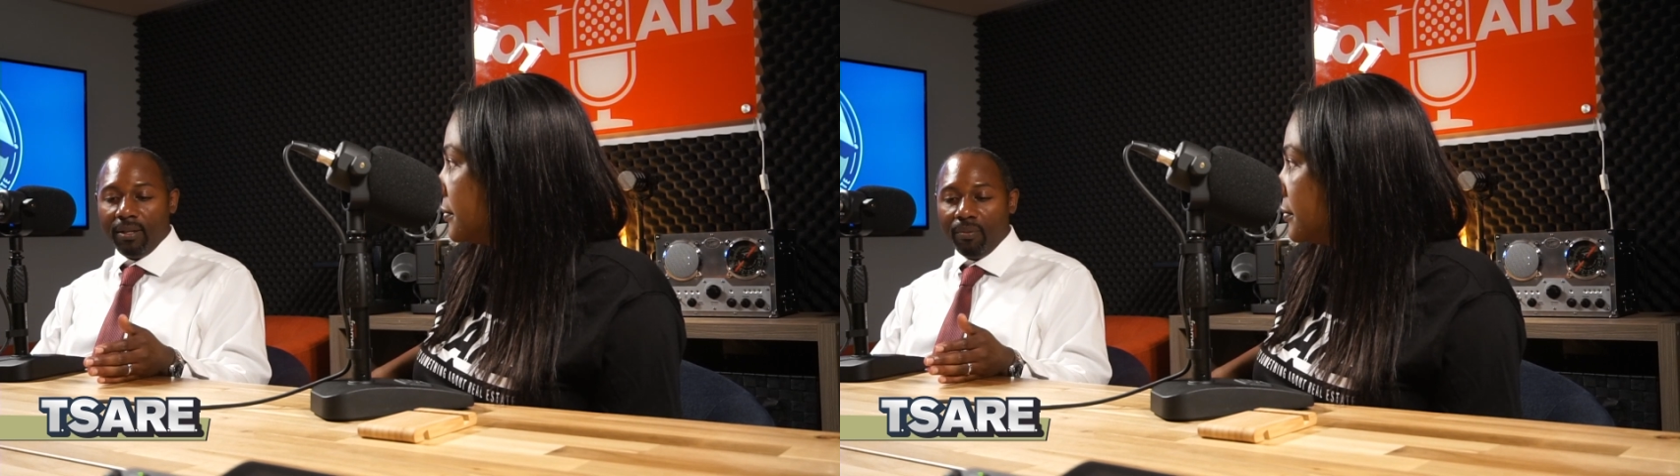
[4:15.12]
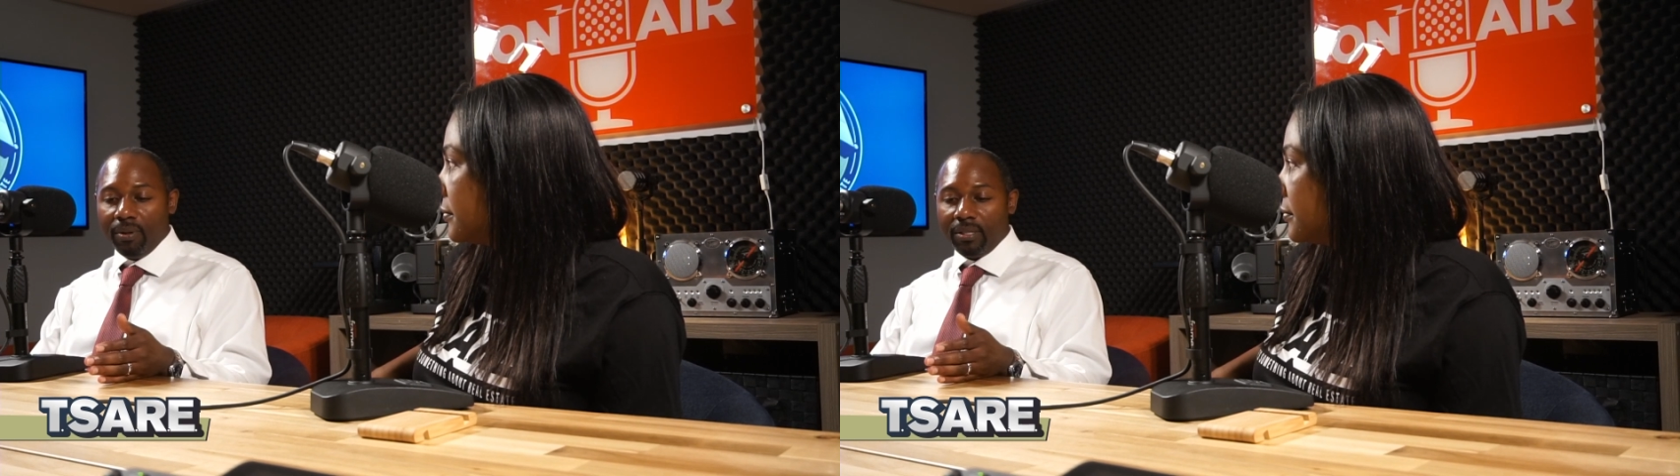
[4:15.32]

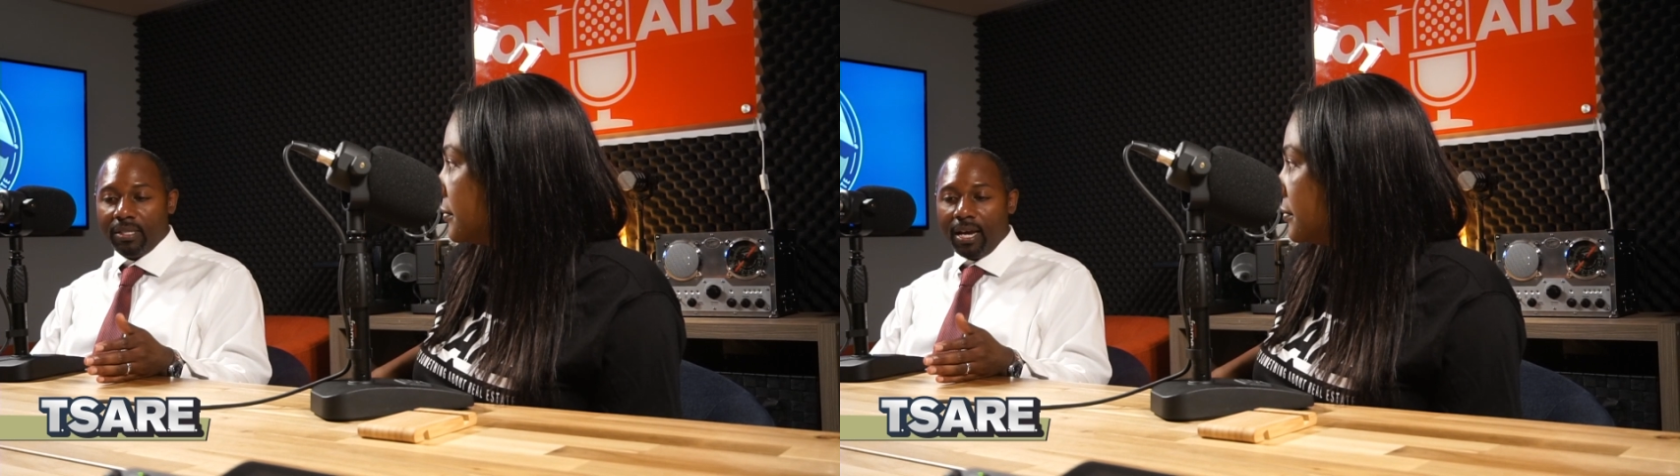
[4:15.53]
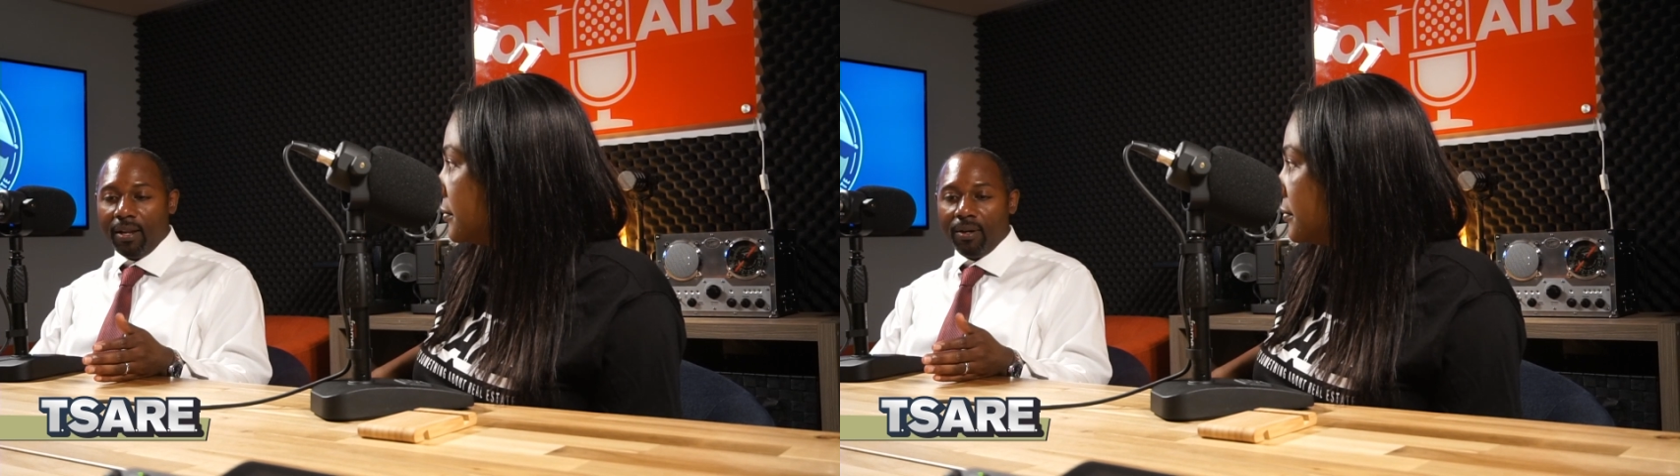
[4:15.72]
with
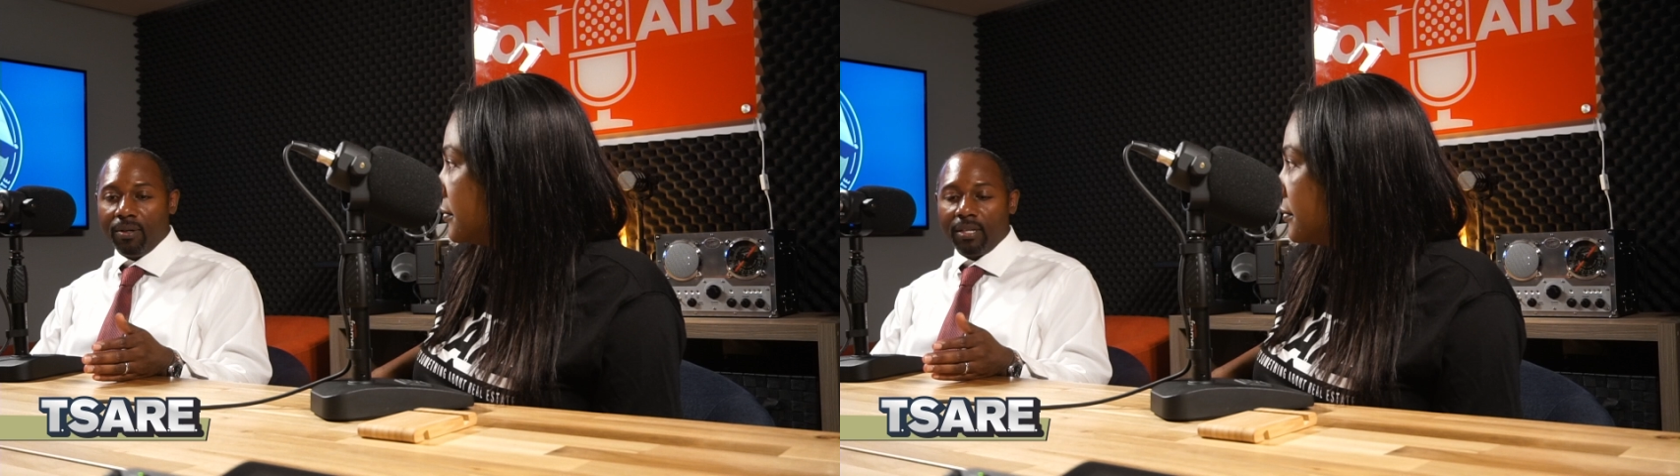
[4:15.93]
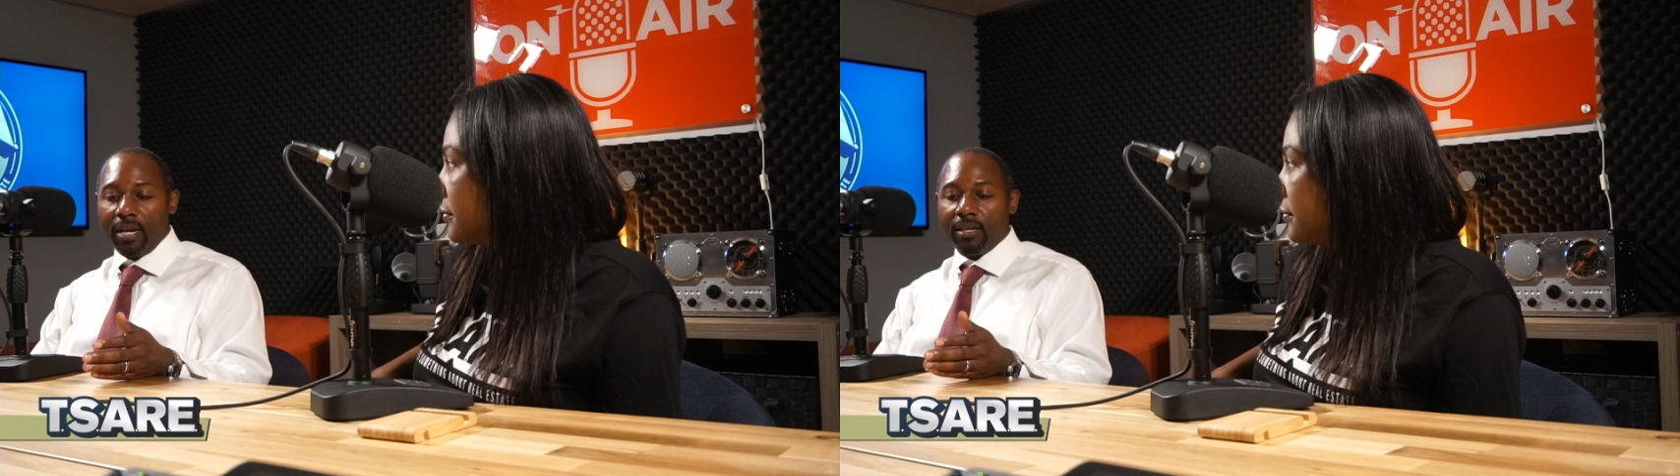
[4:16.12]

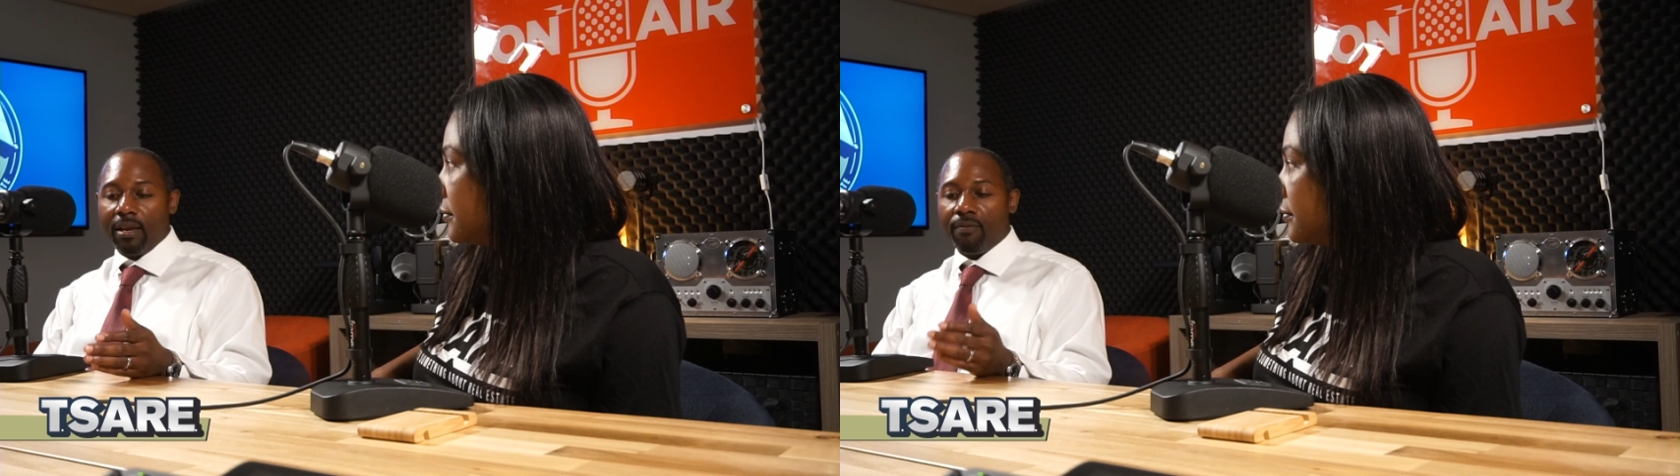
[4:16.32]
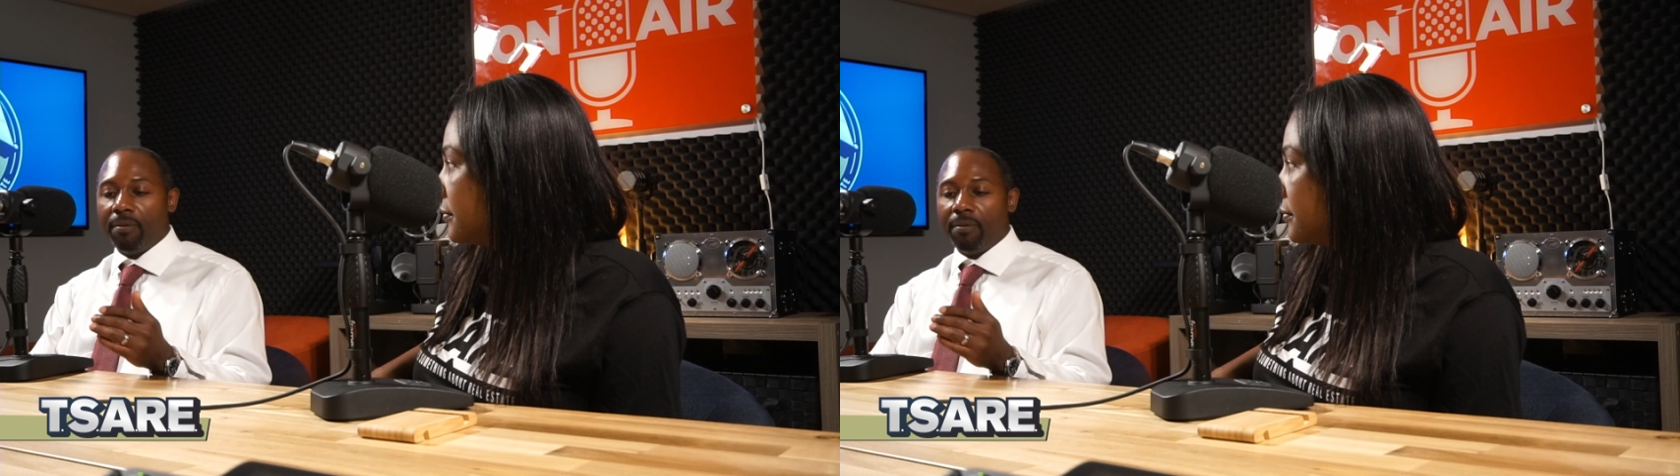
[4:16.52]
sellers i think